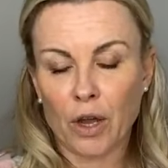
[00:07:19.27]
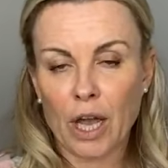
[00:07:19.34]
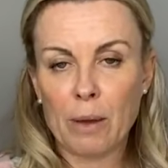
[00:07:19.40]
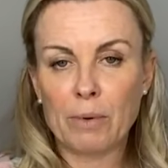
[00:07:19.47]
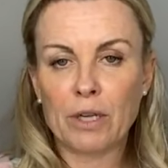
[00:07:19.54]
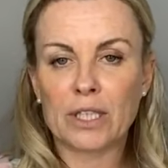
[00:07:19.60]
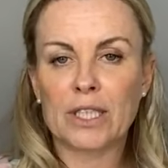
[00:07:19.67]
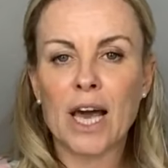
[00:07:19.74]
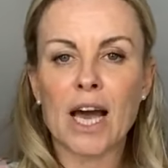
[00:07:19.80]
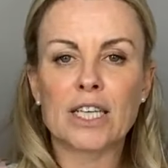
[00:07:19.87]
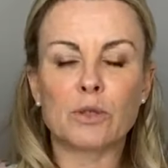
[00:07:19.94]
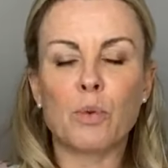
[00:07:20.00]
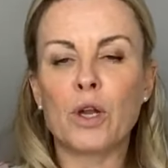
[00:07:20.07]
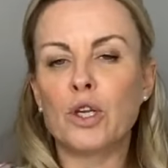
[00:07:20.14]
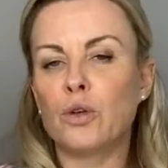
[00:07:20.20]
okay, because
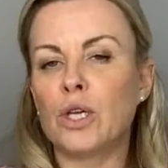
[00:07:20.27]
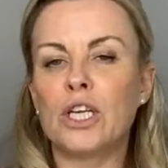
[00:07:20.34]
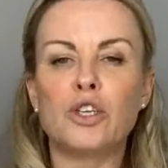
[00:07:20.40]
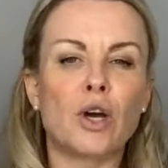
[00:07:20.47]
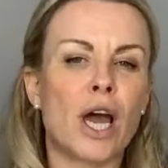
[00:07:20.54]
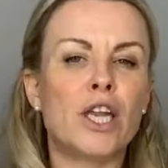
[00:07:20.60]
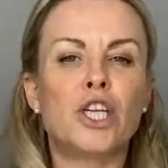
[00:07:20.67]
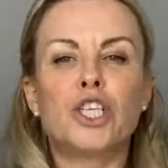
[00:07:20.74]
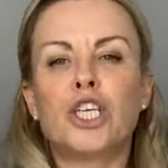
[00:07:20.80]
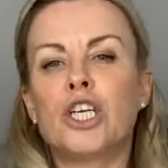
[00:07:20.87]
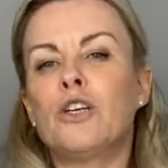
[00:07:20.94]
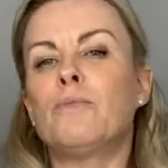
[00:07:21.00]
that's when you need your energy.